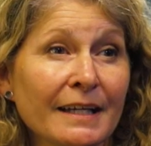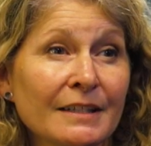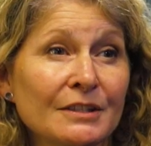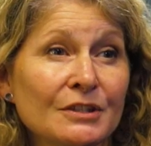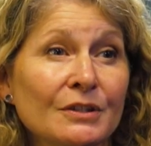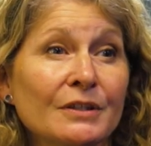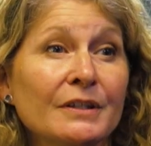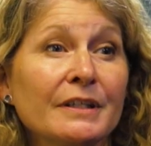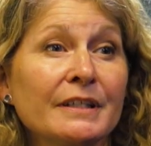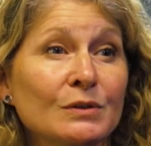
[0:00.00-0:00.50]

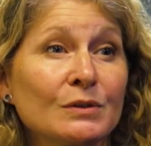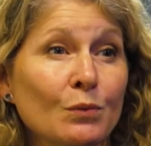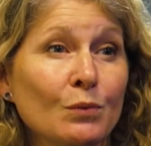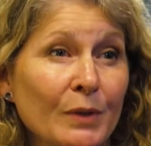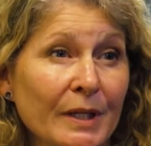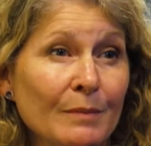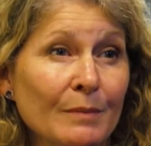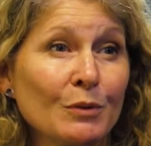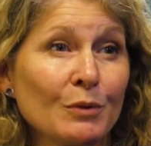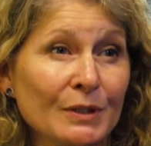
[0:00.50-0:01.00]
sector is
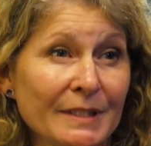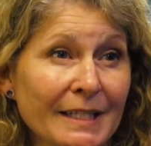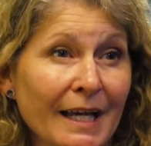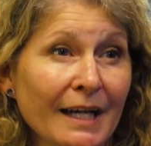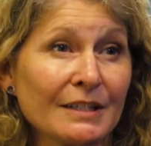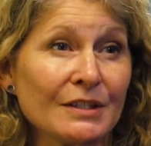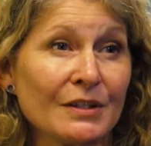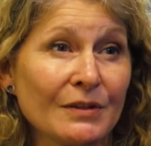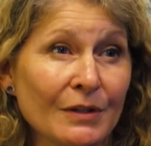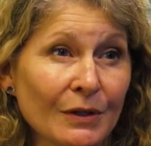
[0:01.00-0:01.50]
we
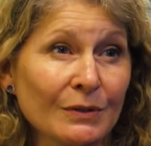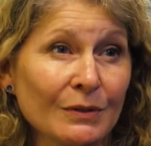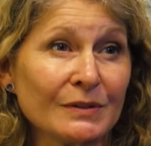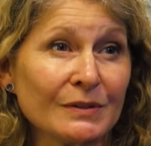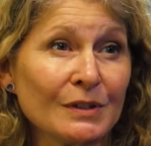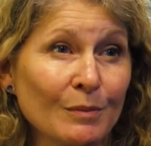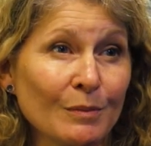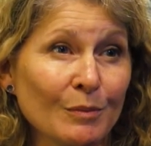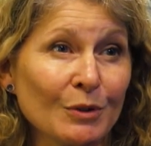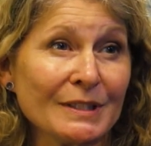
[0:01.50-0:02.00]
protect
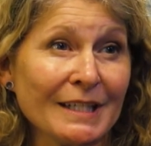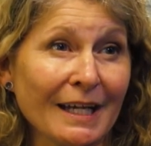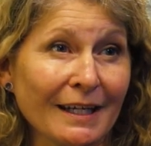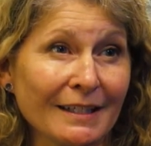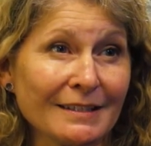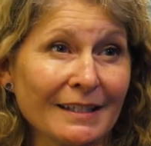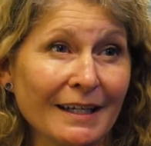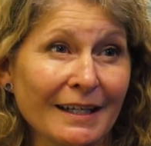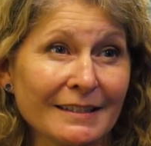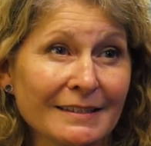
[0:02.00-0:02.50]
those who
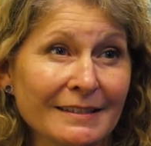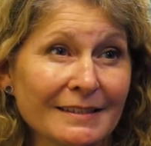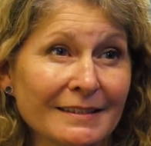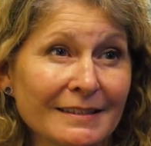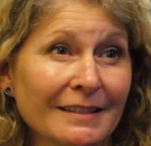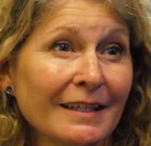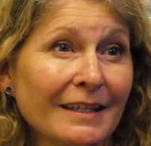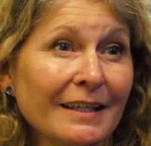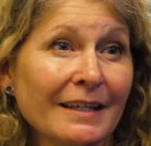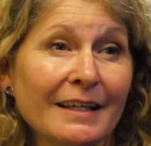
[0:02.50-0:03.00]
protect
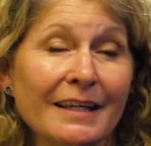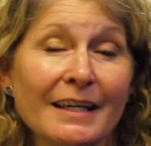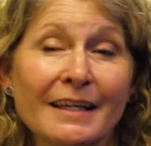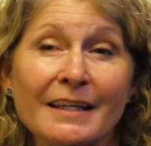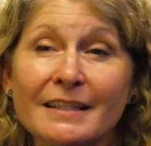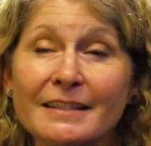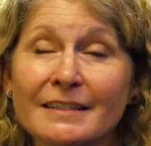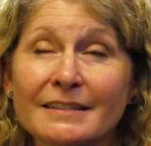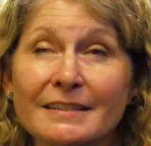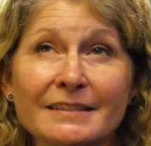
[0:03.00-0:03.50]
us.
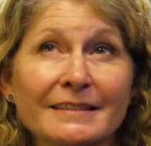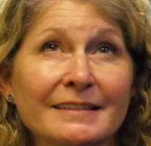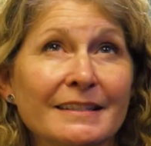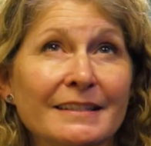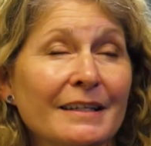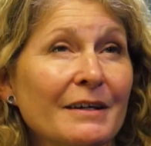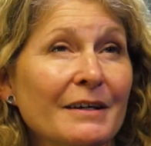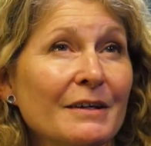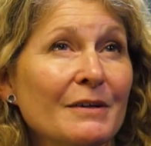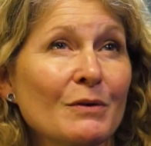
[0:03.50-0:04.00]
It
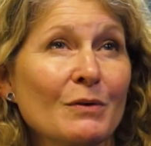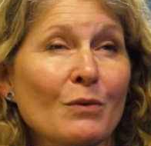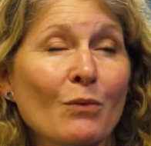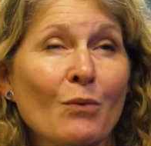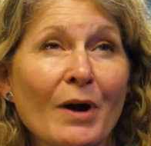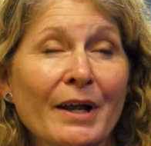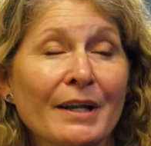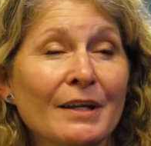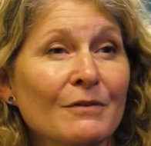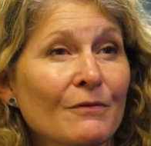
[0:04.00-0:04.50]
is
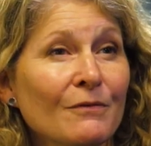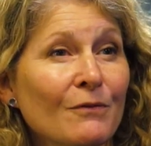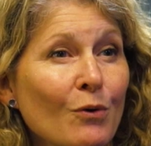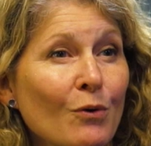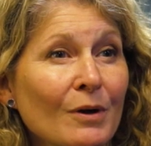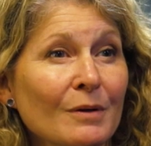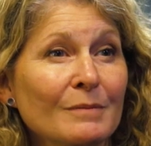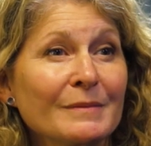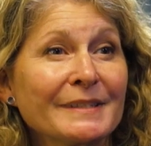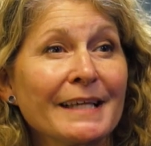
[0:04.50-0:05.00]
what
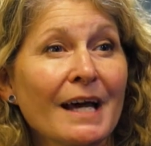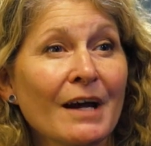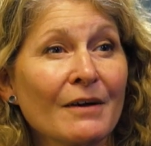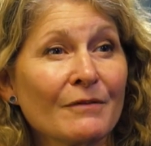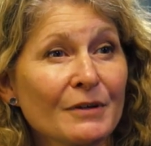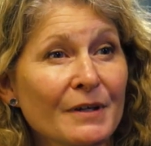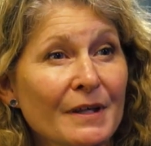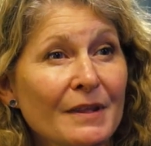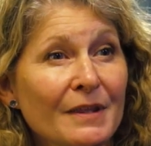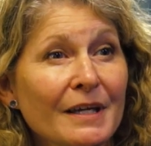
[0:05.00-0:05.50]
informs
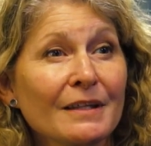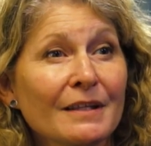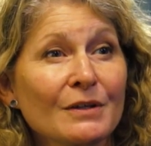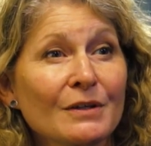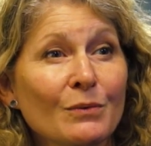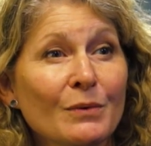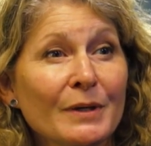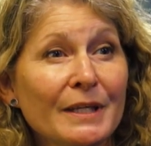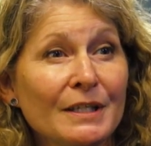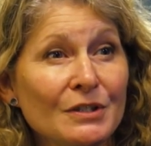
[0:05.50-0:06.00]
everything
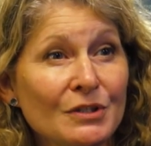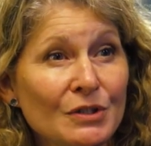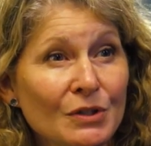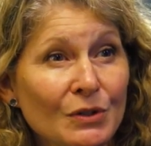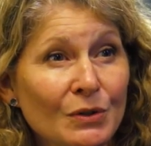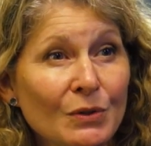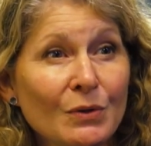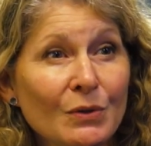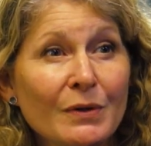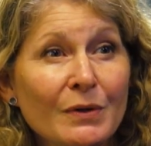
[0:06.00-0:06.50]
that we
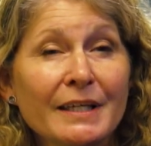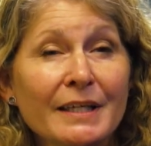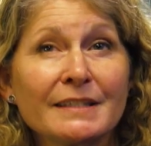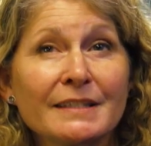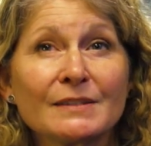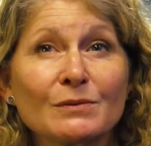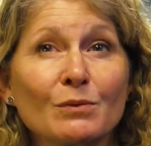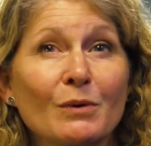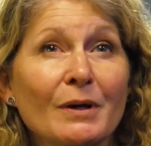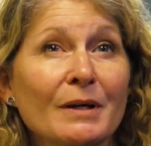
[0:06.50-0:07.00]
do.
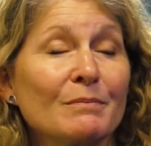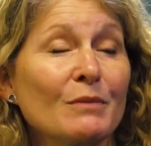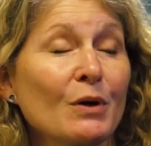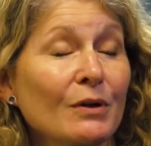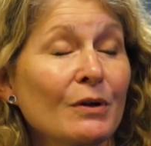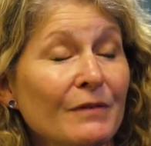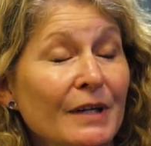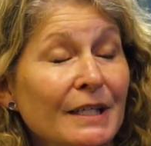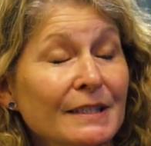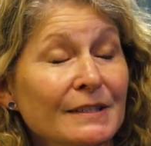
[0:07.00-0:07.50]
It's what
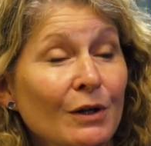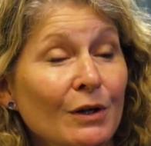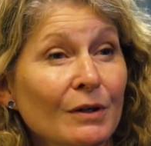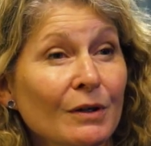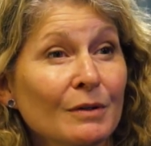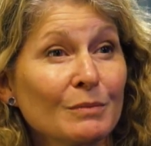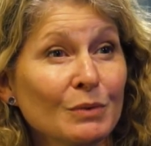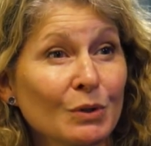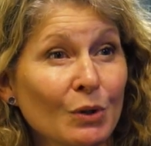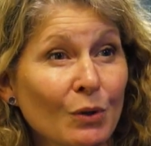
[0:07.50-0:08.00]
motivates
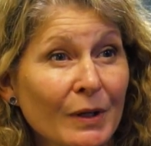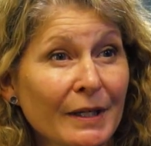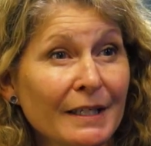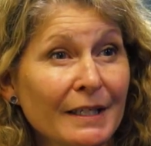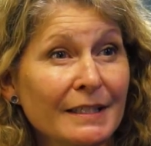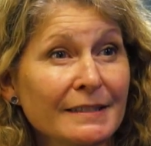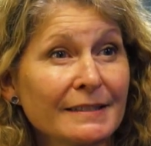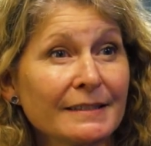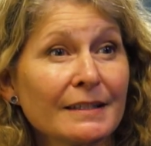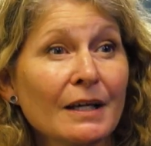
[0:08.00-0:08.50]
our
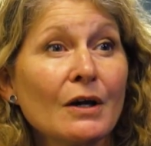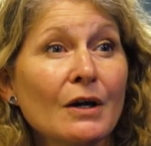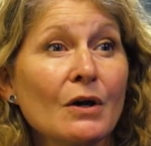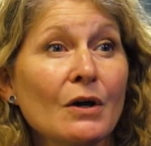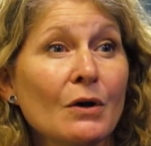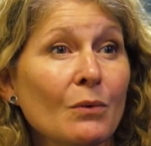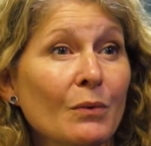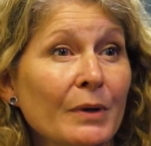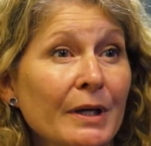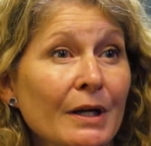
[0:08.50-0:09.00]
employees.
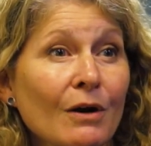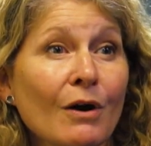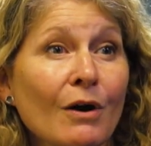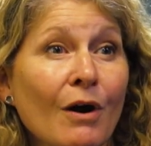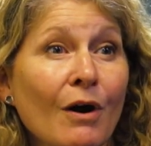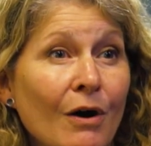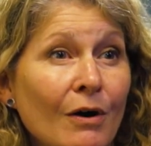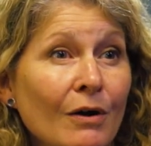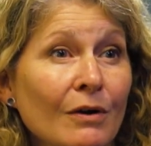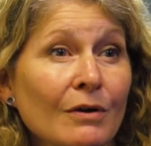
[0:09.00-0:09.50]
We are
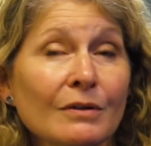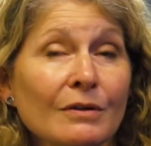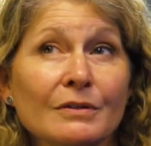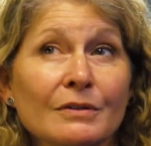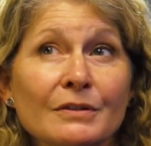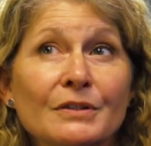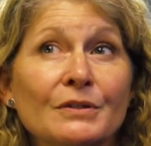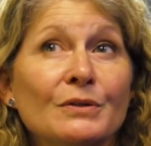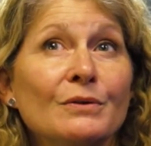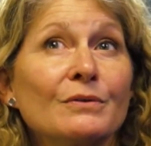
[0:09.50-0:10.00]
all
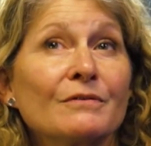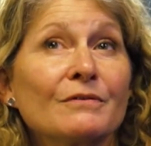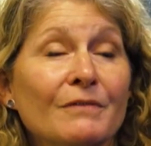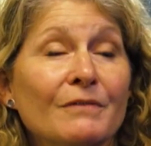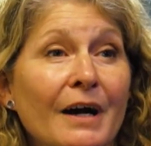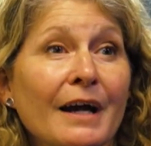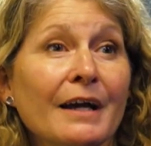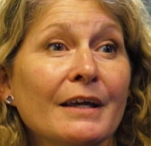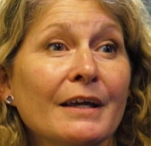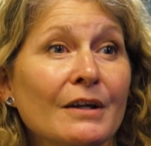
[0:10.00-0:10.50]

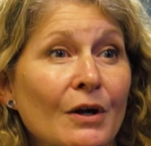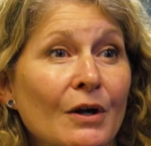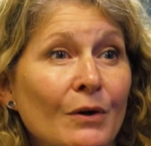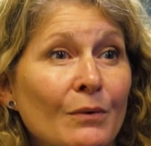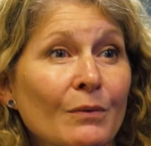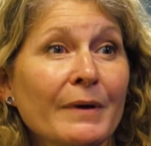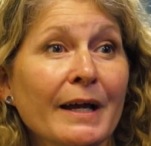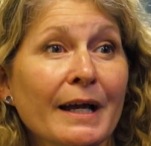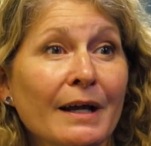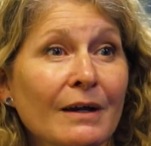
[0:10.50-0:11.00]
unified
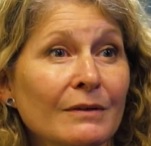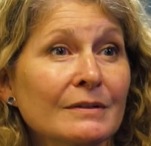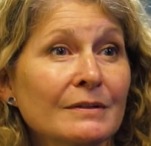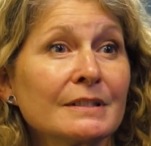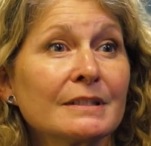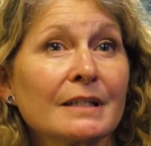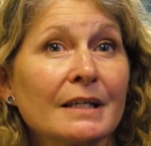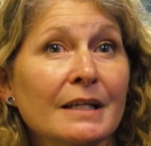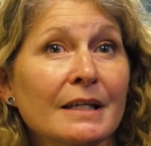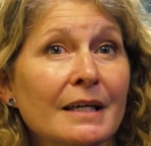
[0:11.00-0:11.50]

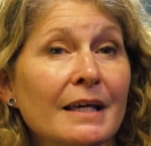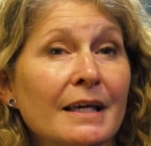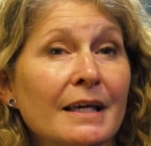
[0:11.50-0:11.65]
around